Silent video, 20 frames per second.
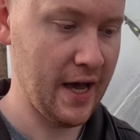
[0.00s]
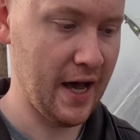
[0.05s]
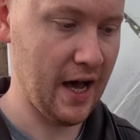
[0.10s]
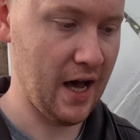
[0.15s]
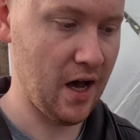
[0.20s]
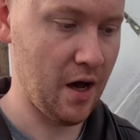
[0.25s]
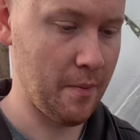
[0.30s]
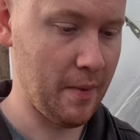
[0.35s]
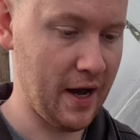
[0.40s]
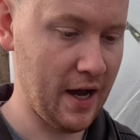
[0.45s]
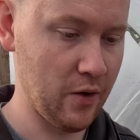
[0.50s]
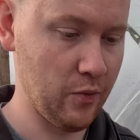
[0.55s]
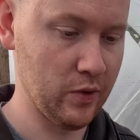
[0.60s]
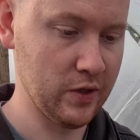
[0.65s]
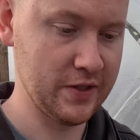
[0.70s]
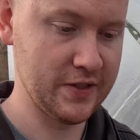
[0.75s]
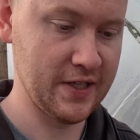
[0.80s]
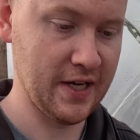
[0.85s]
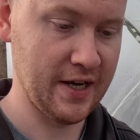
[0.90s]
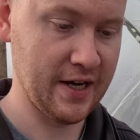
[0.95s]
I will
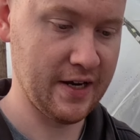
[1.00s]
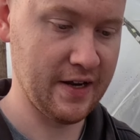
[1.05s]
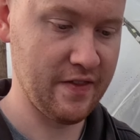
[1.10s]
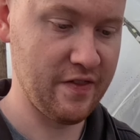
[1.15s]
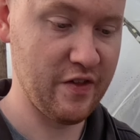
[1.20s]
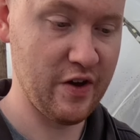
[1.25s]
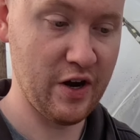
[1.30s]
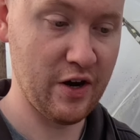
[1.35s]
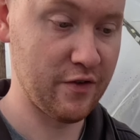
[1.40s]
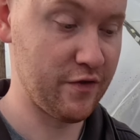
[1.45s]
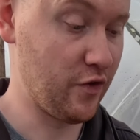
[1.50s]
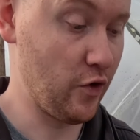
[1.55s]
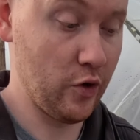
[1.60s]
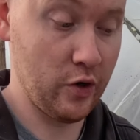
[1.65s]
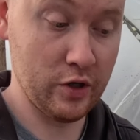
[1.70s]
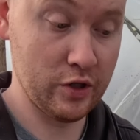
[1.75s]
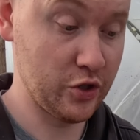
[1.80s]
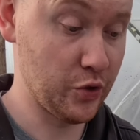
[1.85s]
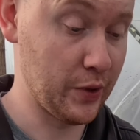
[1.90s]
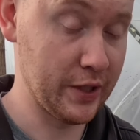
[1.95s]
set it in there
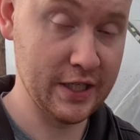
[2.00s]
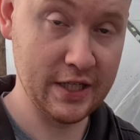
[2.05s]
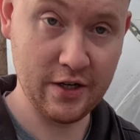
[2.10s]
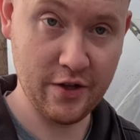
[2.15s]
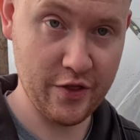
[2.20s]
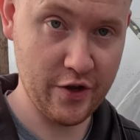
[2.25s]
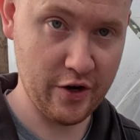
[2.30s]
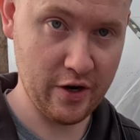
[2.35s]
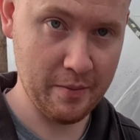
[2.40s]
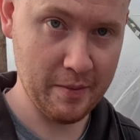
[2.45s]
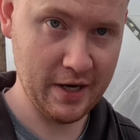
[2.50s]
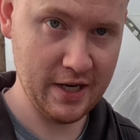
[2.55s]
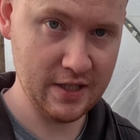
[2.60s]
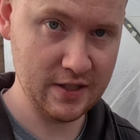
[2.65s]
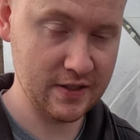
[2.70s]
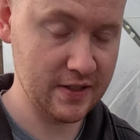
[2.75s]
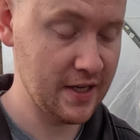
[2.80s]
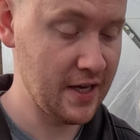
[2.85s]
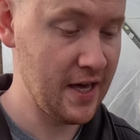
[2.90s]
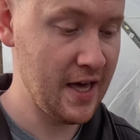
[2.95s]
for 20 to 30
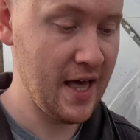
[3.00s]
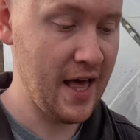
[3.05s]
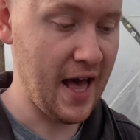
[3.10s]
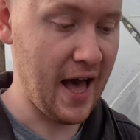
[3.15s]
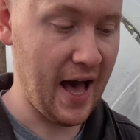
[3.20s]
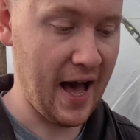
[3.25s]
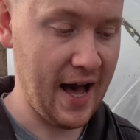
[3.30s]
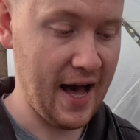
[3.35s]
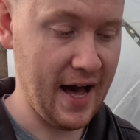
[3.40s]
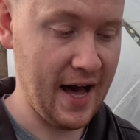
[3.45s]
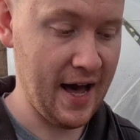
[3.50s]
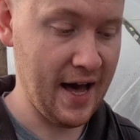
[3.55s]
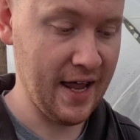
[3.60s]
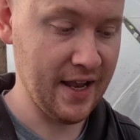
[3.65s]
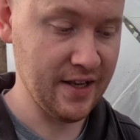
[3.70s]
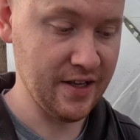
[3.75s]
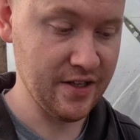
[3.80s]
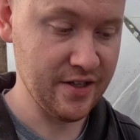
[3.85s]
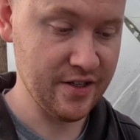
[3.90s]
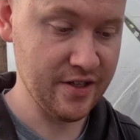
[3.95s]
minutes,
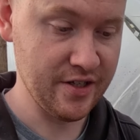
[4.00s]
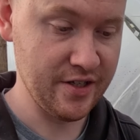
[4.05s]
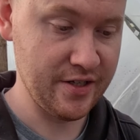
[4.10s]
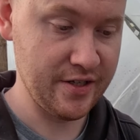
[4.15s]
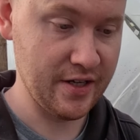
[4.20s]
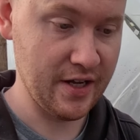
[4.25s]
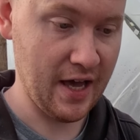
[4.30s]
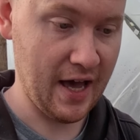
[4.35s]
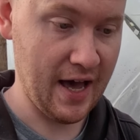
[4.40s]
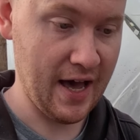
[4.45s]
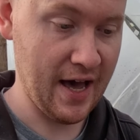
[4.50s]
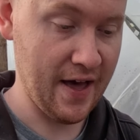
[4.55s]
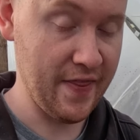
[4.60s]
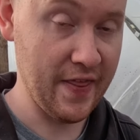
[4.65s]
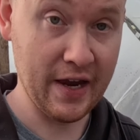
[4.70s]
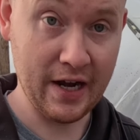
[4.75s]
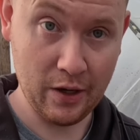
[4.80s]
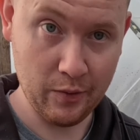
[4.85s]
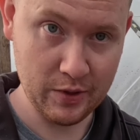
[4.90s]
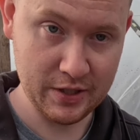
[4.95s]
and
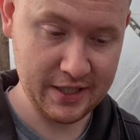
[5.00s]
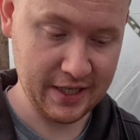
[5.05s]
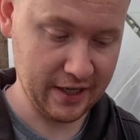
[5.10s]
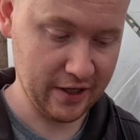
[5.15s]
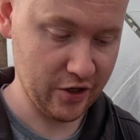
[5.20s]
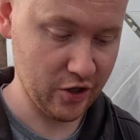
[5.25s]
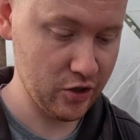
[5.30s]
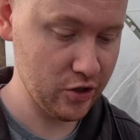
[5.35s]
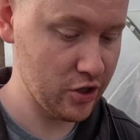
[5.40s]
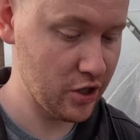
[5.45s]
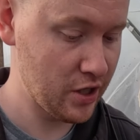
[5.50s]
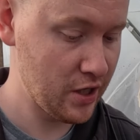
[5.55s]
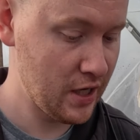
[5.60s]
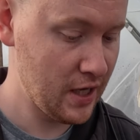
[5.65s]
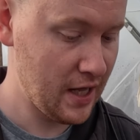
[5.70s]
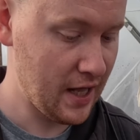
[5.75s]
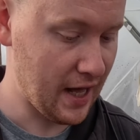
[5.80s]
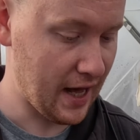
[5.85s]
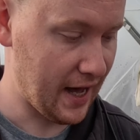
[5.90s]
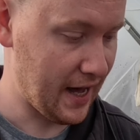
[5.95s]
then I will take it
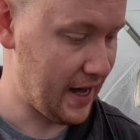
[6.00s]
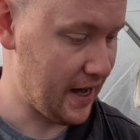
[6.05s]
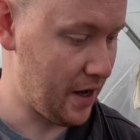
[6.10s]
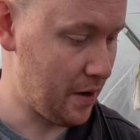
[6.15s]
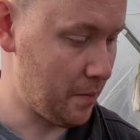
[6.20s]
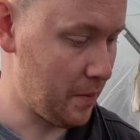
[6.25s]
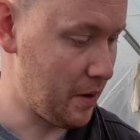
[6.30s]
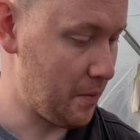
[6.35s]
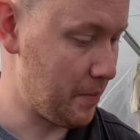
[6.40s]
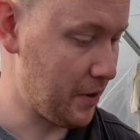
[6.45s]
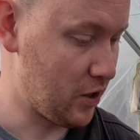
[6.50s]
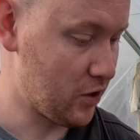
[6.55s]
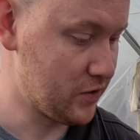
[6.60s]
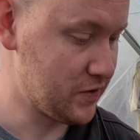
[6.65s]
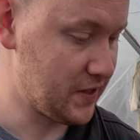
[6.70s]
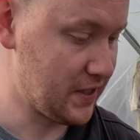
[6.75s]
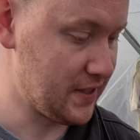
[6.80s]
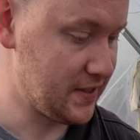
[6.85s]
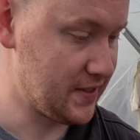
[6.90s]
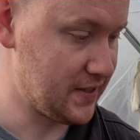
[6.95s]
out. Because
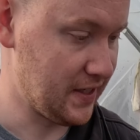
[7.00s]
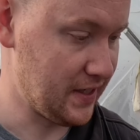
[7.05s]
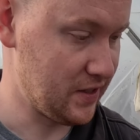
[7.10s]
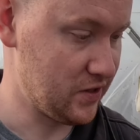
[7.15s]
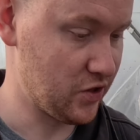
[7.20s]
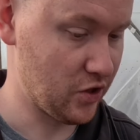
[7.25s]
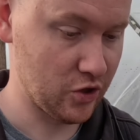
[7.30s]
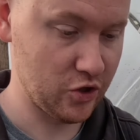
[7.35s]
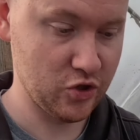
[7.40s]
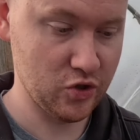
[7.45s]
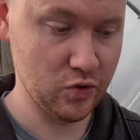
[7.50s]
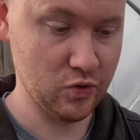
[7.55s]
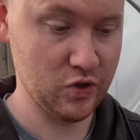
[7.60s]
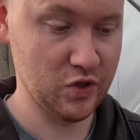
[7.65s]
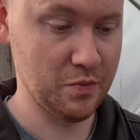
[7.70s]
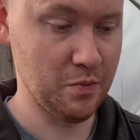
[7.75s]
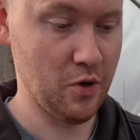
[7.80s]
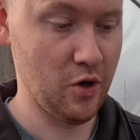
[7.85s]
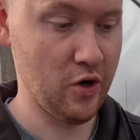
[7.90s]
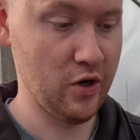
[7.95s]
these seeds are so
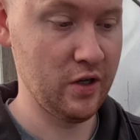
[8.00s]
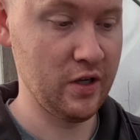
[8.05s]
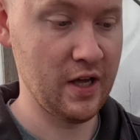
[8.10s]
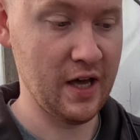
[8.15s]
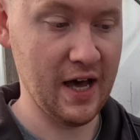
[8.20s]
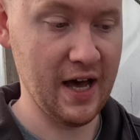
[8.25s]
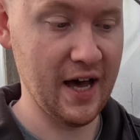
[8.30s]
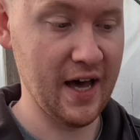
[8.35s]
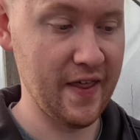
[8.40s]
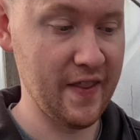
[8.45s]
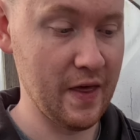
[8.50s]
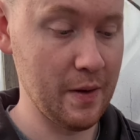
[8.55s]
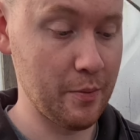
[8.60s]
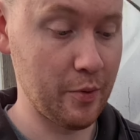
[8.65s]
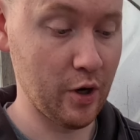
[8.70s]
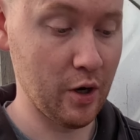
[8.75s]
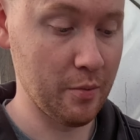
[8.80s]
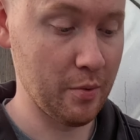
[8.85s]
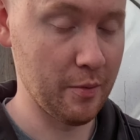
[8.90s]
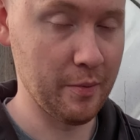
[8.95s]
small, they
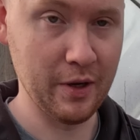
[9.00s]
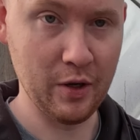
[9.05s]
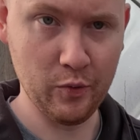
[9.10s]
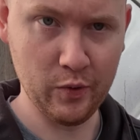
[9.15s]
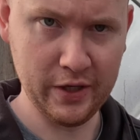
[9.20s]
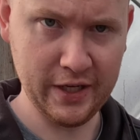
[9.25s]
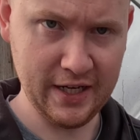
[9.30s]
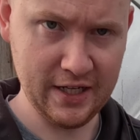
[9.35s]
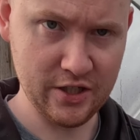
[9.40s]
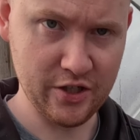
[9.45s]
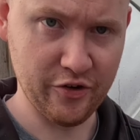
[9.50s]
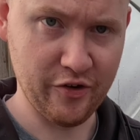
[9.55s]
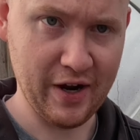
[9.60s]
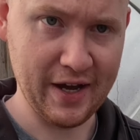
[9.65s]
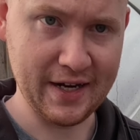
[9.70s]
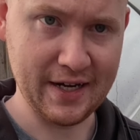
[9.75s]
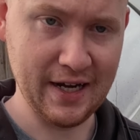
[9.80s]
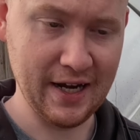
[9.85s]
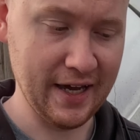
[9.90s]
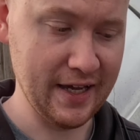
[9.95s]
probably will need
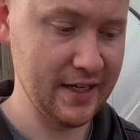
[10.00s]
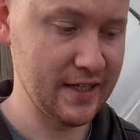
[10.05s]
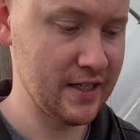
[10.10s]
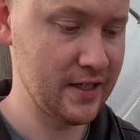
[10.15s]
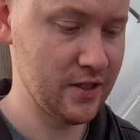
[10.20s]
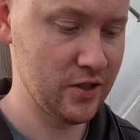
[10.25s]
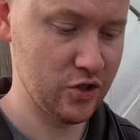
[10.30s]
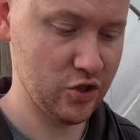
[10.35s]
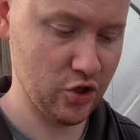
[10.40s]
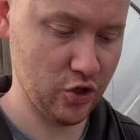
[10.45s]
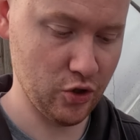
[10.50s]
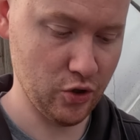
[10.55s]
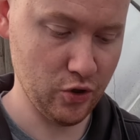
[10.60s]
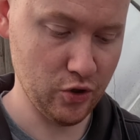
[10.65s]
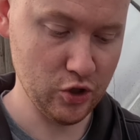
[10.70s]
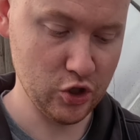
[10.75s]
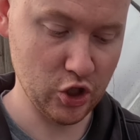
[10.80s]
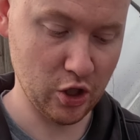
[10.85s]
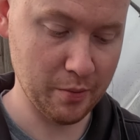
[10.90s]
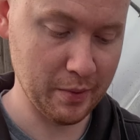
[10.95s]
direct light to
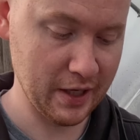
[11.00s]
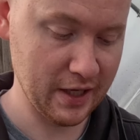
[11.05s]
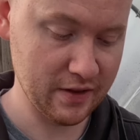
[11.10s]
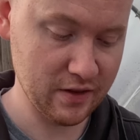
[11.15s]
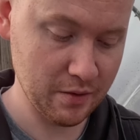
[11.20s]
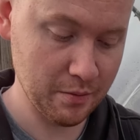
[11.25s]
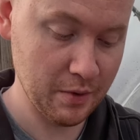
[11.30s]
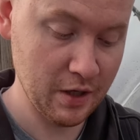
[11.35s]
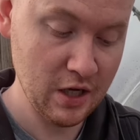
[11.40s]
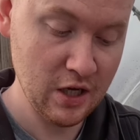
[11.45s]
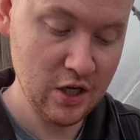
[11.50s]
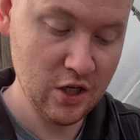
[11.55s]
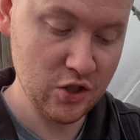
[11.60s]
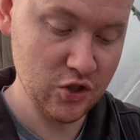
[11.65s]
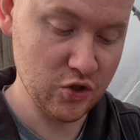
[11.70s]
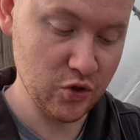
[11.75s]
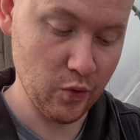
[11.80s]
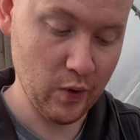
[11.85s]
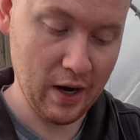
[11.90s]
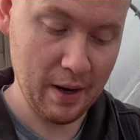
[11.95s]
germinate them,
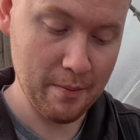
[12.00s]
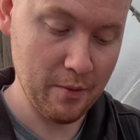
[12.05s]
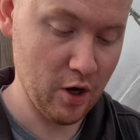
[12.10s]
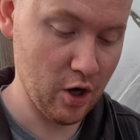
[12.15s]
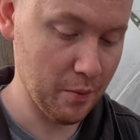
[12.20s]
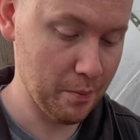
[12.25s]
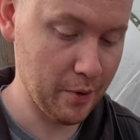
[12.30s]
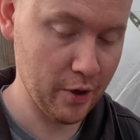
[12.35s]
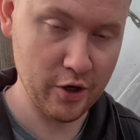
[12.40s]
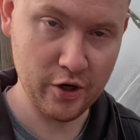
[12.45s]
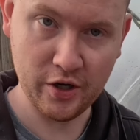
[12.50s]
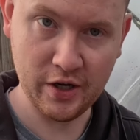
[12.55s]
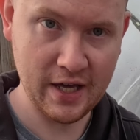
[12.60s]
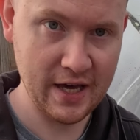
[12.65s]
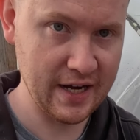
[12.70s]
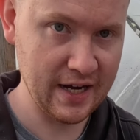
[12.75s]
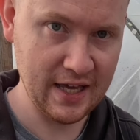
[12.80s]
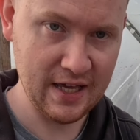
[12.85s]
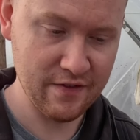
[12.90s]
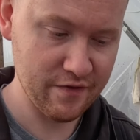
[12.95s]
so I'm not putting
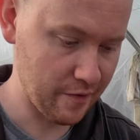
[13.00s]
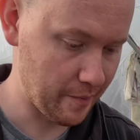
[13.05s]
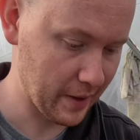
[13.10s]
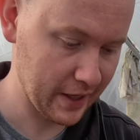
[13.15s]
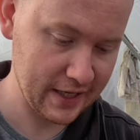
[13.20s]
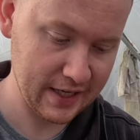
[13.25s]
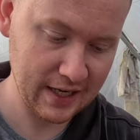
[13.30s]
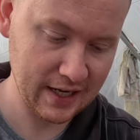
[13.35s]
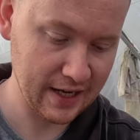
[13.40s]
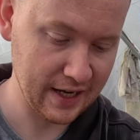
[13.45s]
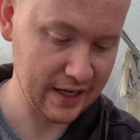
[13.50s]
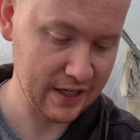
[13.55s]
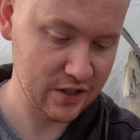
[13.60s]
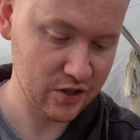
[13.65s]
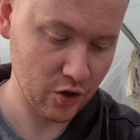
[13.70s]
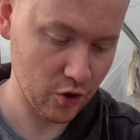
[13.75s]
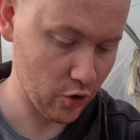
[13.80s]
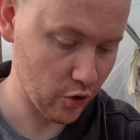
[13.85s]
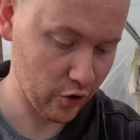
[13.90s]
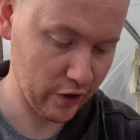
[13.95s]
any vermiculite
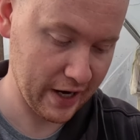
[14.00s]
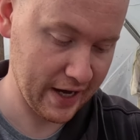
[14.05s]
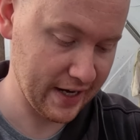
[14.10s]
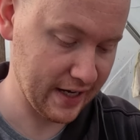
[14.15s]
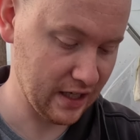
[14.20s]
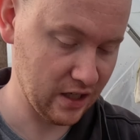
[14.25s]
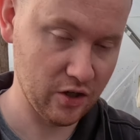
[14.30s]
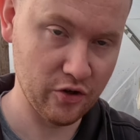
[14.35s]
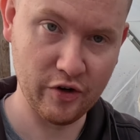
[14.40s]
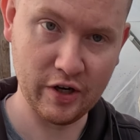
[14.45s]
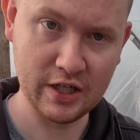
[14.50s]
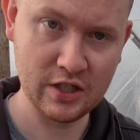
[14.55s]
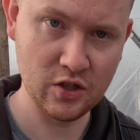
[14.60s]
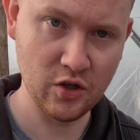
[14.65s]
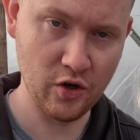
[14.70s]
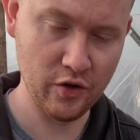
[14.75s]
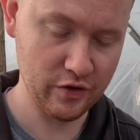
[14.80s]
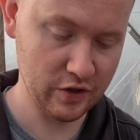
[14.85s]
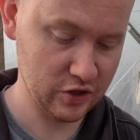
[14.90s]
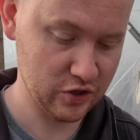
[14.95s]
or any grit
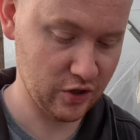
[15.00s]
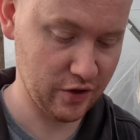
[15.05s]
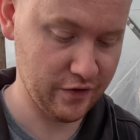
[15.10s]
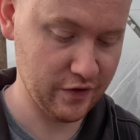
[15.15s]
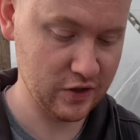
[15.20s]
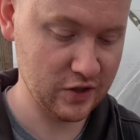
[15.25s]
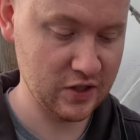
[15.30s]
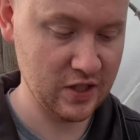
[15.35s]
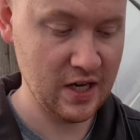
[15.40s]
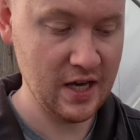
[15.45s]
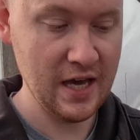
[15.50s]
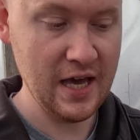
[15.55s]
on the surface.